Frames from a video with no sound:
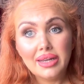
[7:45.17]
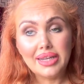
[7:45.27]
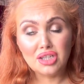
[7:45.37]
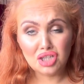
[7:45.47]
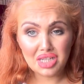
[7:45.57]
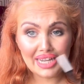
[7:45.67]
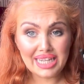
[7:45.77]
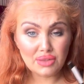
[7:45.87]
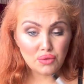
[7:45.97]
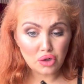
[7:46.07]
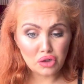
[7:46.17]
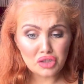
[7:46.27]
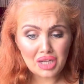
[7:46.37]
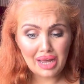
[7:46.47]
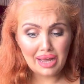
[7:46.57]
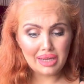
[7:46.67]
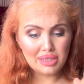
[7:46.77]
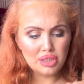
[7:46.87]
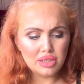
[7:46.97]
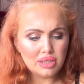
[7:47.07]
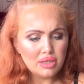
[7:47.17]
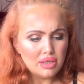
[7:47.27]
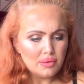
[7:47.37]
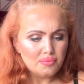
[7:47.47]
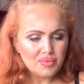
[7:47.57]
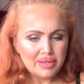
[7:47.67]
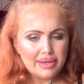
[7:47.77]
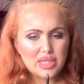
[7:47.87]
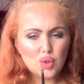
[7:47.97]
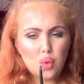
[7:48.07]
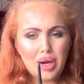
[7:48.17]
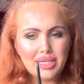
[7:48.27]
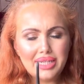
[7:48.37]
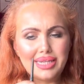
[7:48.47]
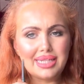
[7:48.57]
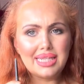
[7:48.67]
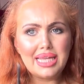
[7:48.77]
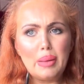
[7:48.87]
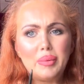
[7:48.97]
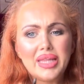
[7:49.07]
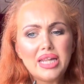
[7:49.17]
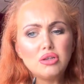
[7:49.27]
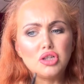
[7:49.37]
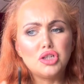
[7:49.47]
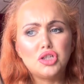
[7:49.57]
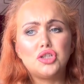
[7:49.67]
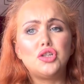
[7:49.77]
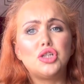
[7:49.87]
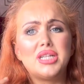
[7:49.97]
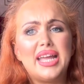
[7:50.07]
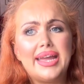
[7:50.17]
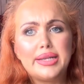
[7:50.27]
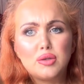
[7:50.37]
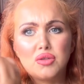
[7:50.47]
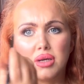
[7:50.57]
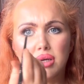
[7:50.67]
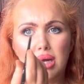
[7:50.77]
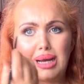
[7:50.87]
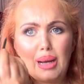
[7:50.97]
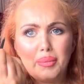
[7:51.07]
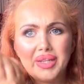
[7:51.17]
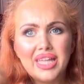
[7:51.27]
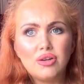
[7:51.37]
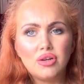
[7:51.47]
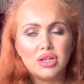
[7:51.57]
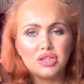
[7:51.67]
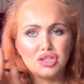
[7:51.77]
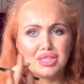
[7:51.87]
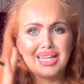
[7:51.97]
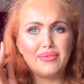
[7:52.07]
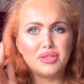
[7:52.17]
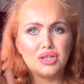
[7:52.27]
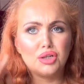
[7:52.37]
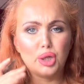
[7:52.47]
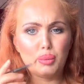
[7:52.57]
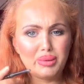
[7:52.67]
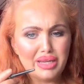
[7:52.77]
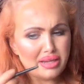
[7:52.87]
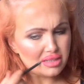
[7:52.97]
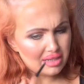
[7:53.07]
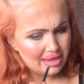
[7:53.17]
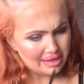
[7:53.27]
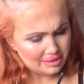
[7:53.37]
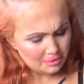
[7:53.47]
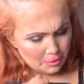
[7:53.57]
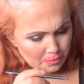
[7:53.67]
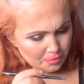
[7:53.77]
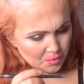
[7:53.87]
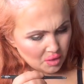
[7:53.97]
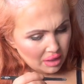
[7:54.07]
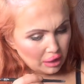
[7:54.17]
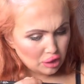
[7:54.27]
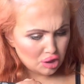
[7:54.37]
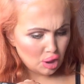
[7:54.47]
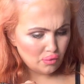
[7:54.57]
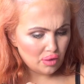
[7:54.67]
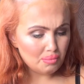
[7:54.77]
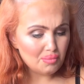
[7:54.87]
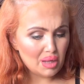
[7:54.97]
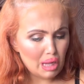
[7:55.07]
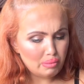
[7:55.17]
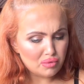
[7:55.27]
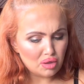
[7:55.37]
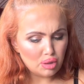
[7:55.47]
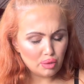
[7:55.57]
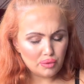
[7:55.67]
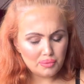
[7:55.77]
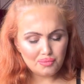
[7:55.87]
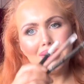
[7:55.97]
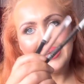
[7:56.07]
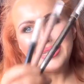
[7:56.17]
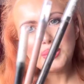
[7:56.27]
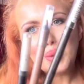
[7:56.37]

it's just ease of use, and it's quite easy, the applicator, because you just use the edge of the applicator and it just gives you a good precise line. I just love it, absolutely love it. Last